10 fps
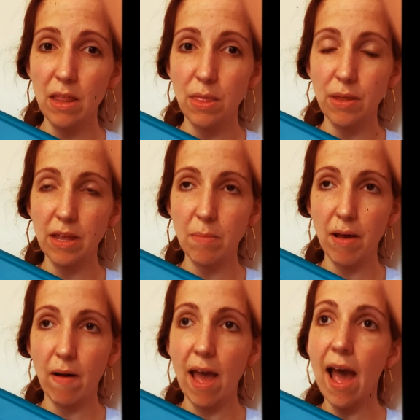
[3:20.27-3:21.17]
and think
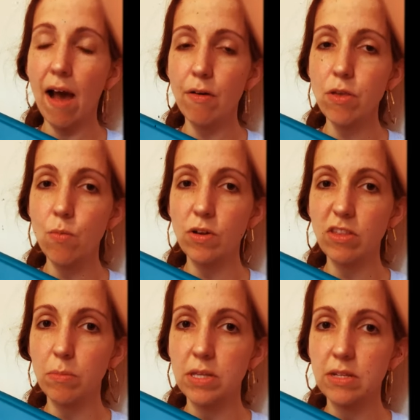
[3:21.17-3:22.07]
about how you want
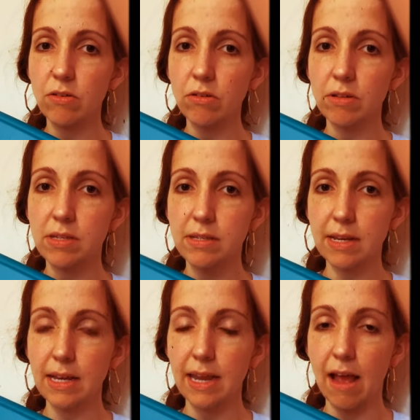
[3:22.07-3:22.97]
the material to
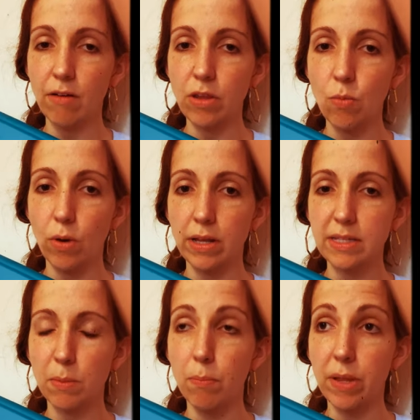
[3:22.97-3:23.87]
stick and how you want it
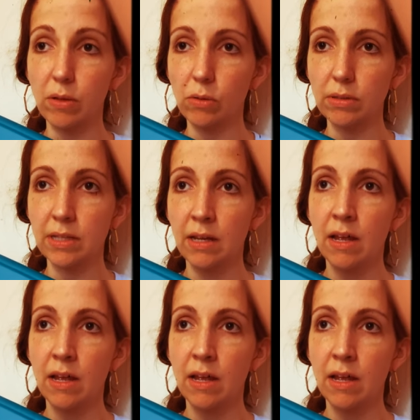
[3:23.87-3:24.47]
to build.